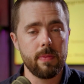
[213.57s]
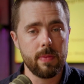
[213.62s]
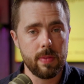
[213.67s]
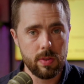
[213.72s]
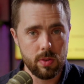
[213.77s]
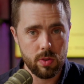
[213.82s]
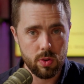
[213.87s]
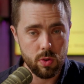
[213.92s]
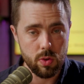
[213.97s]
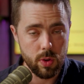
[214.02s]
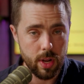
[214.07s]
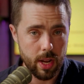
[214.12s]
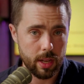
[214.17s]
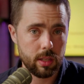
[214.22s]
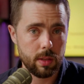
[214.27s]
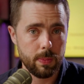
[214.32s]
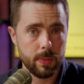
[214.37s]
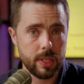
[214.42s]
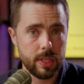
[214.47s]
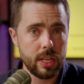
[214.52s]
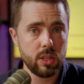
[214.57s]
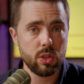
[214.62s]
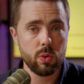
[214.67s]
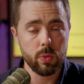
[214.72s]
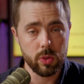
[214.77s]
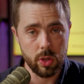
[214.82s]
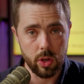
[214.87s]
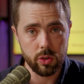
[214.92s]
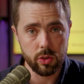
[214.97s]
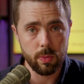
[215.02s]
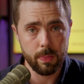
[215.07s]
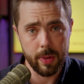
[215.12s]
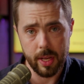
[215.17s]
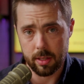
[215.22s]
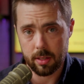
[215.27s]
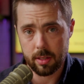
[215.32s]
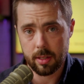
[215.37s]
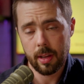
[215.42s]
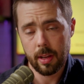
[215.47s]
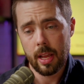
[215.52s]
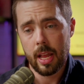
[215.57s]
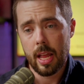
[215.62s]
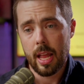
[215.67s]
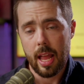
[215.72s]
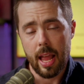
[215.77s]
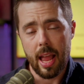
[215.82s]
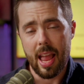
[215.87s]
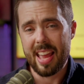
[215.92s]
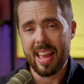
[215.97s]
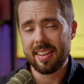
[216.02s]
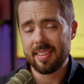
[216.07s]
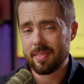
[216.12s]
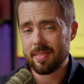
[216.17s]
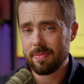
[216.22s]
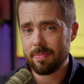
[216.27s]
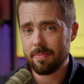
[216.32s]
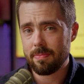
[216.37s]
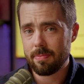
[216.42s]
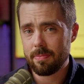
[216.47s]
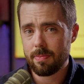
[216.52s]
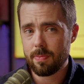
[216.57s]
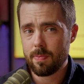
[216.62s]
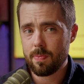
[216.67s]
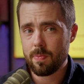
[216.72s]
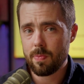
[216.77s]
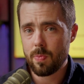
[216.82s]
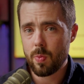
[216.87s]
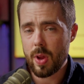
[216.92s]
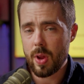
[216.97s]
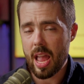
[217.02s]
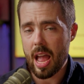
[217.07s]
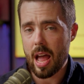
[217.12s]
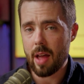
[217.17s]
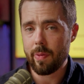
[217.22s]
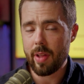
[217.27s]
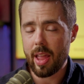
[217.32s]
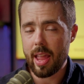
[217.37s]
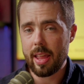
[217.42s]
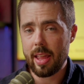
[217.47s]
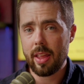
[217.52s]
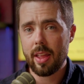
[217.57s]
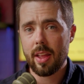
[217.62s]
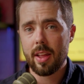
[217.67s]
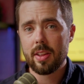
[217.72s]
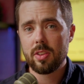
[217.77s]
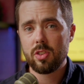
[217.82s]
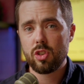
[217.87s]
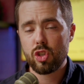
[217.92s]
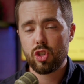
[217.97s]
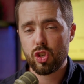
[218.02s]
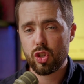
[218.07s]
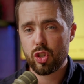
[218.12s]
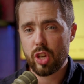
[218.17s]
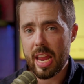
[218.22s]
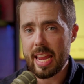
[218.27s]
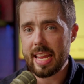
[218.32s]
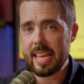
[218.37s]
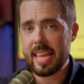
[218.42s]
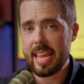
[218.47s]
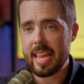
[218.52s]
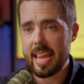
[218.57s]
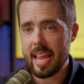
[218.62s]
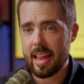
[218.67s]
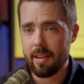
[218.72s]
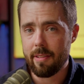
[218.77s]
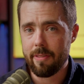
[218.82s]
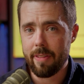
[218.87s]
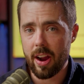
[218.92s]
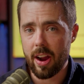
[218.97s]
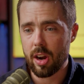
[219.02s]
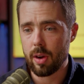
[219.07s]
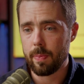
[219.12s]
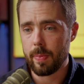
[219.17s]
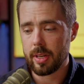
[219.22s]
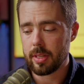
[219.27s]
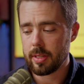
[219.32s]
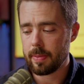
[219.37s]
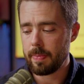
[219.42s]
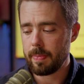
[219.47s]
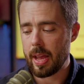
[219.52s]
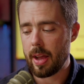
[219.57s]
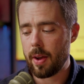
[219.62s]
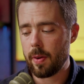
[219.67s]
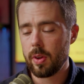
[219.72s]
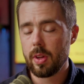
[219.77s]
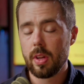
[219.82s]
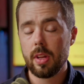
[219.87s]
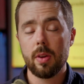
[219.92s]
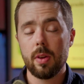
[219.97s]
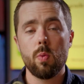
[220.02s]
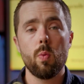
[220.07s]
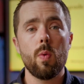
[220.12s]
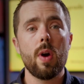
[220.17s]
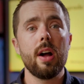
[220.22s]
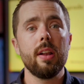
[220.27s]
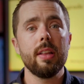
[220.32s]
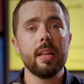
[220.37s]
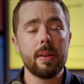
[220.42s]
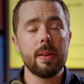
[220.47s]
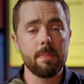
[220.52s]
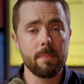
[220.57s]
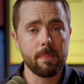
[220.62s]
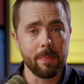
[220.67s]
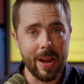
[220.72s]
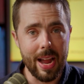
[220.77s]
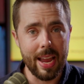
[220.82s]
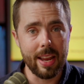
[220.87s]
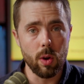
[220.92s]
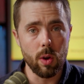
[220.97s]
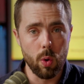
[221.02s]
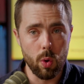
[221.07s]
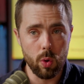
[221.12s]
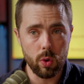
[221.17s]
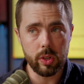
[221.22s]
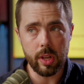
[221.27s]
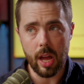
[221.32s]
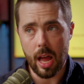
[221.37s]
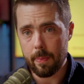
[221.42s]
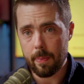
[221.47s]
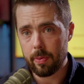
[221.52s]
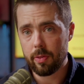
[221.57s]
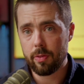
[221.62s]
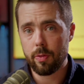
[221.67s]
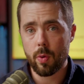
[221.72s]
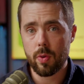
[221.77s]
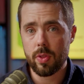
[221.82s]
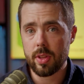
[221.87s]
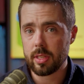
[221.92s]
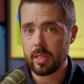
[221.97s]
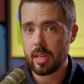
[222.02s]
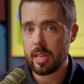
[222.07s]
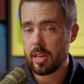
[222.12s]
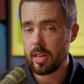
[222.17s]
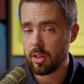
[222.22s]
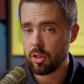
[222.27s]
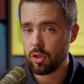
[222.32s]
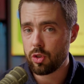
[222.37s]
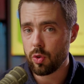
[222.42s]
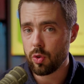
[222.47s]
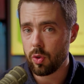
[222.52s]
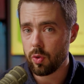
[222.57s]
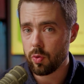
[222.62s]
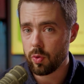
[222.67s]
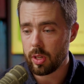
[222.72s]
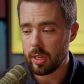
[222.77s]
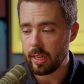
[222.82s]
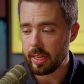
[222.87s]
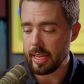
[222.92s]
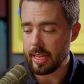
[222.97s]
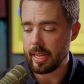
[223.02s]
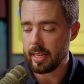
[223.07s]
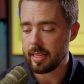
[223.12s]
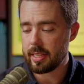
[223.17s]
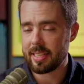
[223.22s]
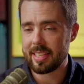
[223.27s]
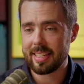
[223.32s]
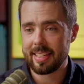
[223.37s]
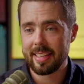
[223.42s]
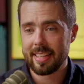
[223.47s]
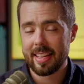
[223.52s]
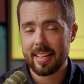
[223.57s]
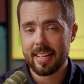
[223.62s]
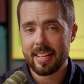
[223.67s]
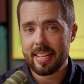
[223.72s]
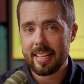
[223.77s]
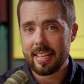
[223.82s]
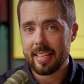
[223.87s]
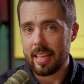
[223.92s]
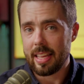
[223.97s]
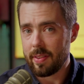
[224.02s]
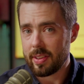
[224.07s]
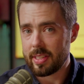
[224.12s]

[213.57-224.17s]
new customization was also missed. And we have a shaky environment. Now, while it might hold up for this initial release, give it